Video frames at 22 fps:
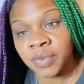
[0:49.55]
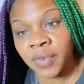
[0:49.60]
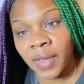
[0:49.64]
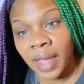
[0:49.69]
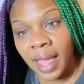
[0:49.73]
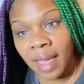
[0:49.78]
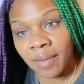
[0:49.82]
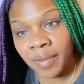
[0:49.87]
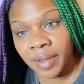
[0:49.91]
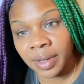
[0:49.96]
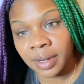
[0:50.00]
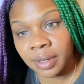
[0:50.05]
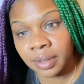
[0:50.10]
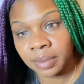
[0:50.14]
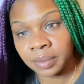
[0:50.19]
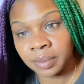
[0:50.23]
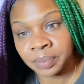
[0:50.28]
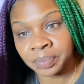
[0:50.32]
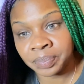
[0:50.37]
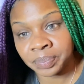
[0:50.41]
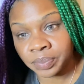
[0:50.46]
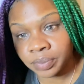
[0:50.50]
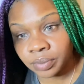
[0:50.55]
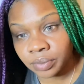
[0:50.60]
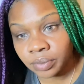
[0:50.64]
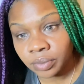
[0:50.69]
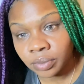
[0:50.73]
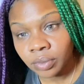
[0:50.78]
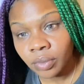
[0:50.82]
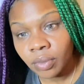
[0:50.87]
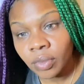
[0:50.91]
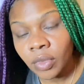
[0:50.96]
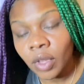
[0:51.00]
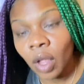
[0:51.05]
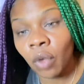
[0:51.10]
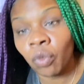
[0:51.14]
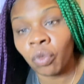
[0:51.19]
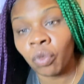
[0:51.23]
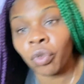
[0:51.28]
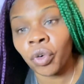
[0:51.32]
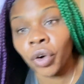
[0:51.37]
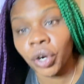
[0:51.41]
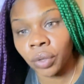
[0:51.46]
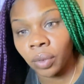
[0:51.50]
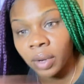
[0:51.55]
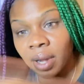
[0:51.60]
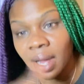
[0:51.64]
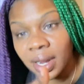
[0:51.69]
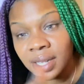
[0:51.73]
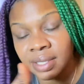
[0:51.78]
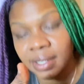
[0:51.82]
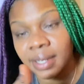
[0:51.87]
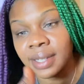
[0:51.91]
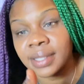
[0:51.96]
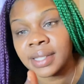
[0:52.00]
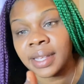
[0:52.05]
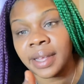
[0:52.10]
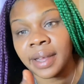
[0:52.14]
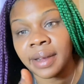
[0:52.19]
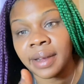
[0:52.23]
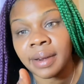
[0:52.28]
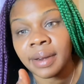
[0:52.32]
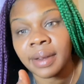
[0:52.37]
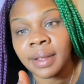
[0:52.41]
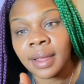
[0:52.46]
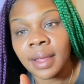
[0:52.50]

for having royal colors in his hair.